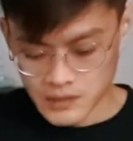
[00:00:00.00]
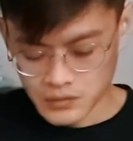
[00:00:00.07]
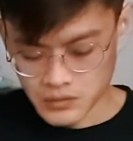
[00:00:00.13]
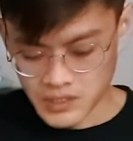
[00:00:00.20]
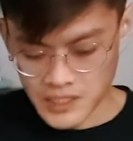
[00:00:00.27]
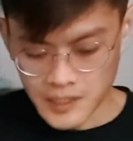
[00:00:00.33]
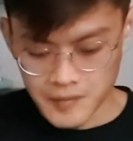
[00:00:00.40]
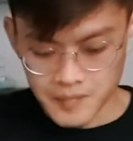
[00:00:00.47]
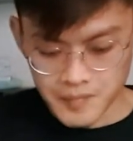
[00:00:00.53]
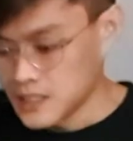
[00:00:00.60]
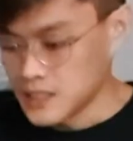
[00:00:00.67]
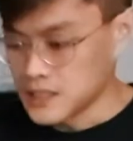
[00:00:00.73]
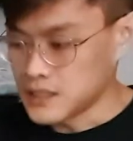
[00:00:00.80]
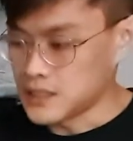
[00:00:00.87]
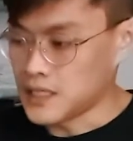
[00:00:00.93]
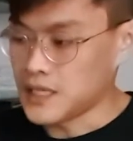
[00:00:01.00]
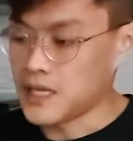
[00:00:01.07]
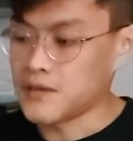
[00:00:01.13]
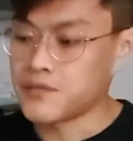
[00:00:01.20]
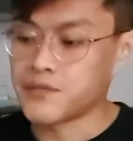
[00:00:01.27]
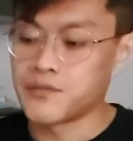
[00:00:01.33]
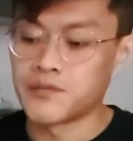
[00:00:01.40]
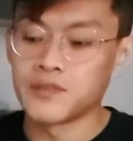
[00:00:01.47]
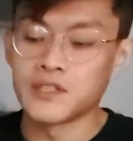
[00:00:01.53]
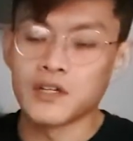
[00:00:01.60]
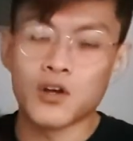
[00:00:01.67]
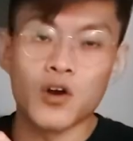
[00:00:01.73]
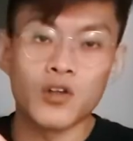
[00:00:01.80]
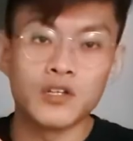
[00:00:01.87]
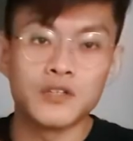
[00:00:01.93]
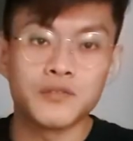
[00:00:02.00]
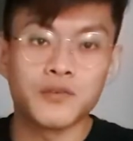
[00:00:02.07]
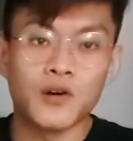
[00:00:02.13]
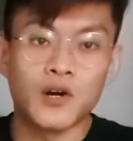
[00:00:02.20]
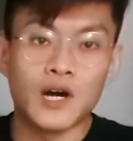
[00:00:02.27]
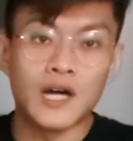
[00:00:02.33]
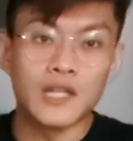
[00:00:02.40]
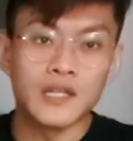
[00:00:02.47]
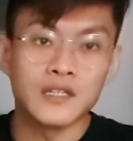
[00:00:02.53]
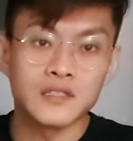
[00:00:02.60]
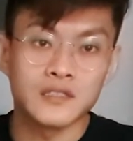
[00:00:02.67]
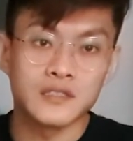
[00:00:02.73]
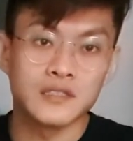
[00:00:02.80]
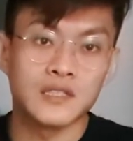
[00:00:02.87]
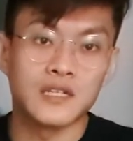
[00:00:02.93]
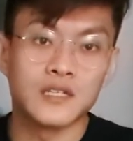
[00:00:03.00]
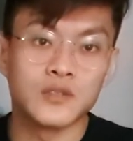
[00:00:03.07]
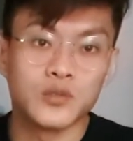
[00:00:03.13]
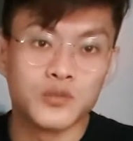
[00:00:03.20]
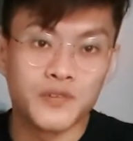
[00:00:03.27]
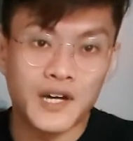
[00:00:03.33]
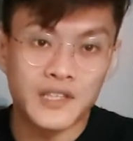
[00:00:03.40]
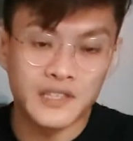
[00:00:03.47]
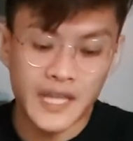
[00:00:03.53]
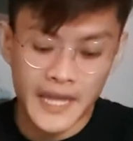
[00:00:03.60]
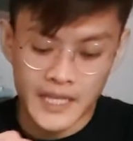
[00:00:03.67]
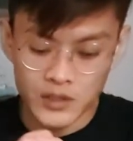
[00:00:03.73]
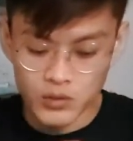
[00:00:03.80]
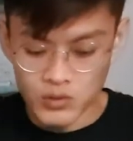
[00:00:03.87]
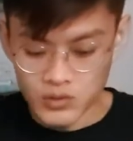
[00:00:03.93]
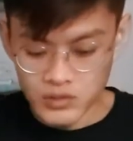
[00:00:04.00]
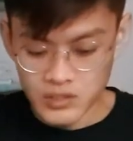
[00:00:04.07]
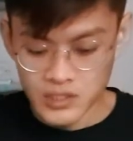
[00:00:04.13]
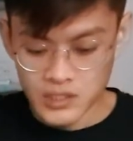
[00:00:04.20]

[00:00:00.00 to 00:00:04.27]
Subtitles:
Okay, they have the collar for Anova Nano,